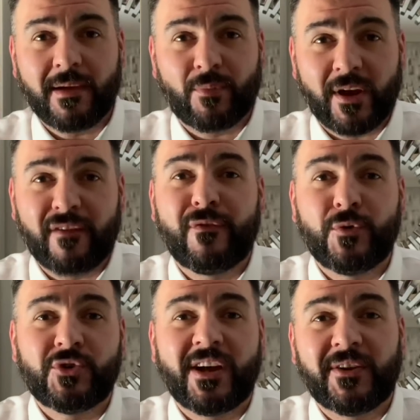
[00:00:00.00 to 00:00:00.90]
bring
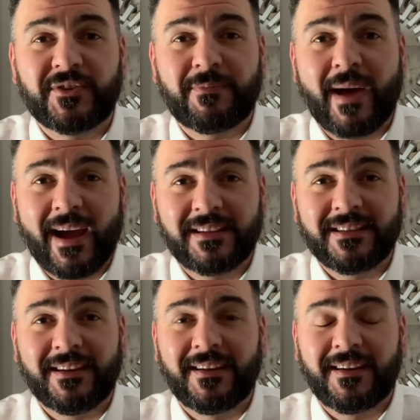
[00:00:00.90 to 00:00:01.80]
fougeres back
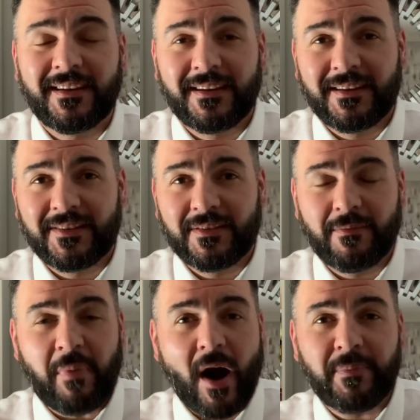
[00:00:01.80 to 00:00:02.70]
to
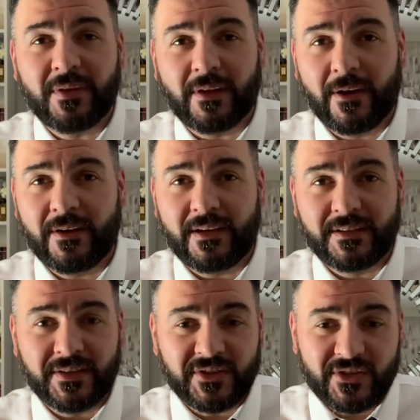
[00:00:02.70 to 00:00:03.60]
popularity,
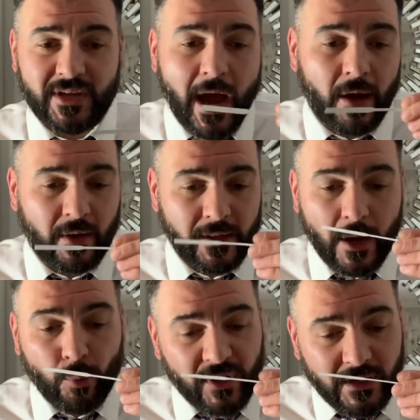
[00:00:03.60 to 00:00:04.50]
to style. And I
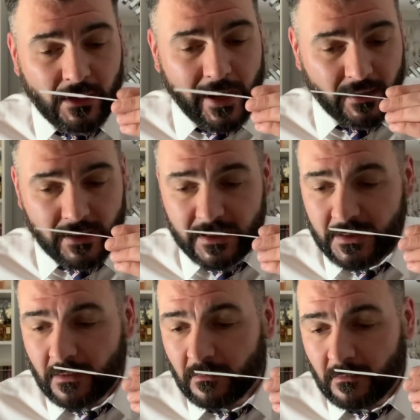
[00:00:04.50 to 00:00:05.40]
really like
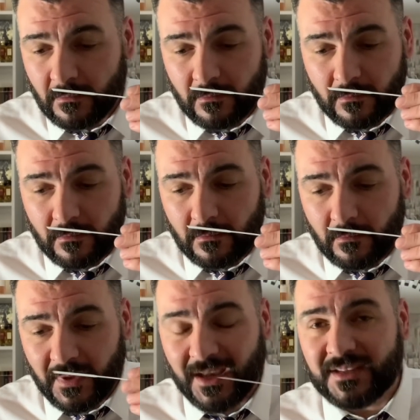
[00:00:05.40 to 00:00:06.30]
this
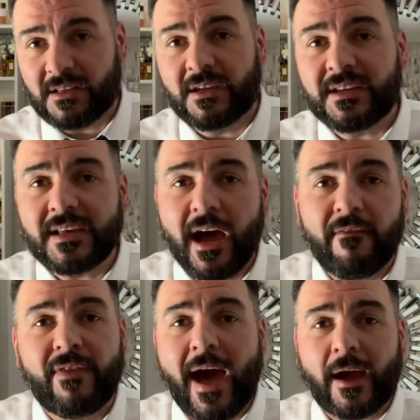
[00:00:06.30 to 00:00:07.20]
because it does
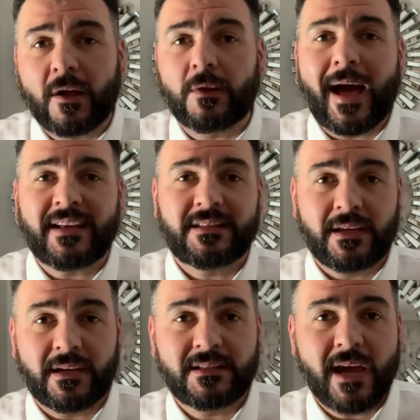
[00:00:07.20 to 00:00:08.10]
have that
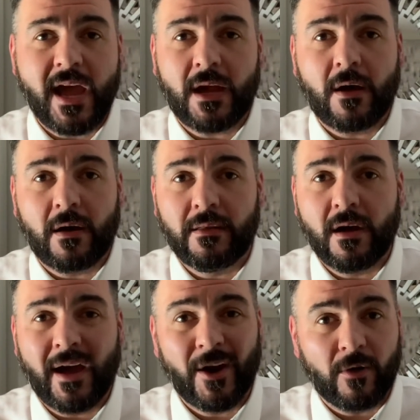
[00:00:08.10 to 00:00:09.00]
classic take on
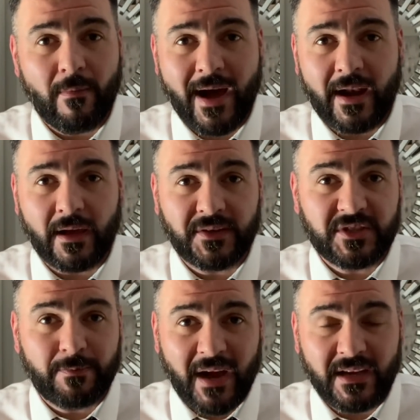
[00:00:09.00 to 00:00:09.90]
aromatic
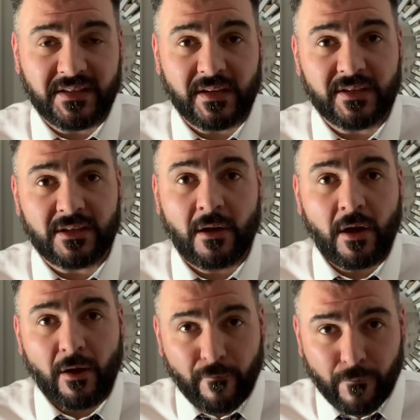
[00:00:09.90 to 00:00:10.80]
spices,
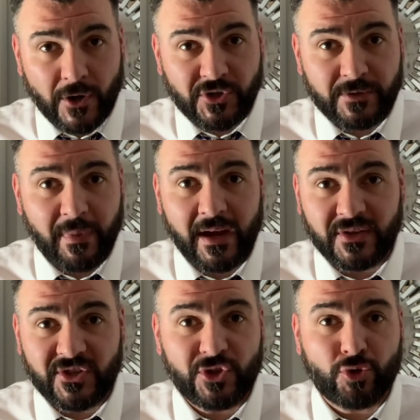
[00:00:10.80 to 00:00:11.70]
fresh
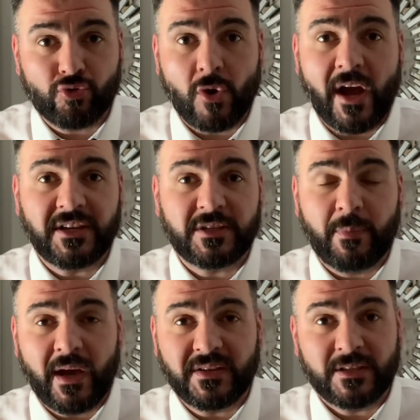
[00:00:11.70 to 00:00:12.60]
spices, dry
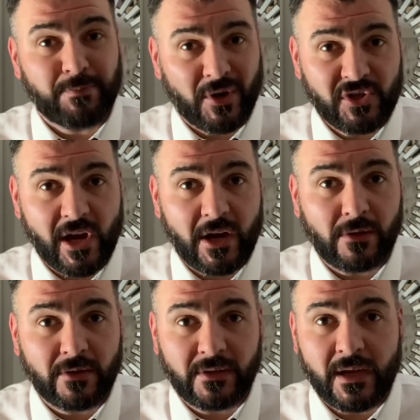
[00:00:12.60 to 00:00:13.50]
spices,
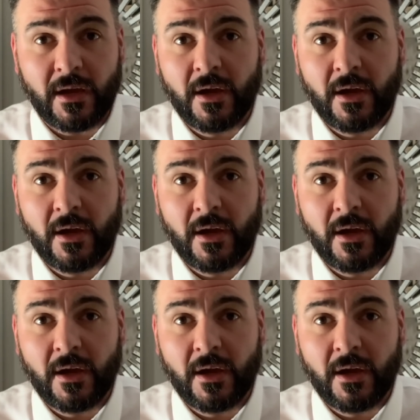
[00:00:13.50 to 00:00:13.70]
particularly